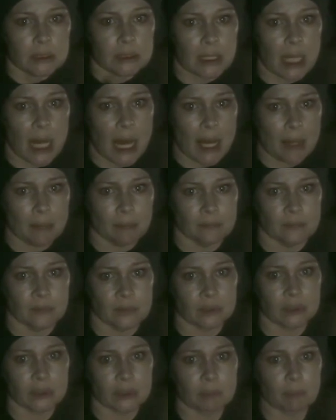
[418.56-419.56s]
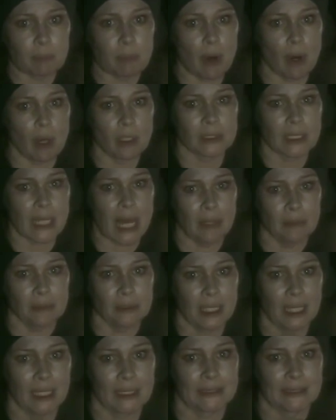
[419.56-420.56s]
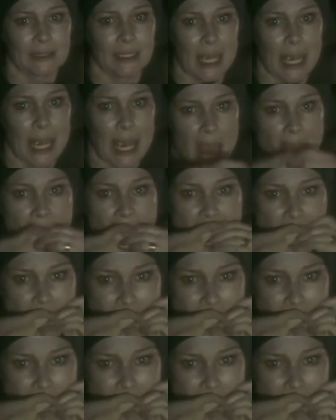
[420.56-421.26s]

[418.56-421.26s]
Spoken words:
Damn spot out, I say.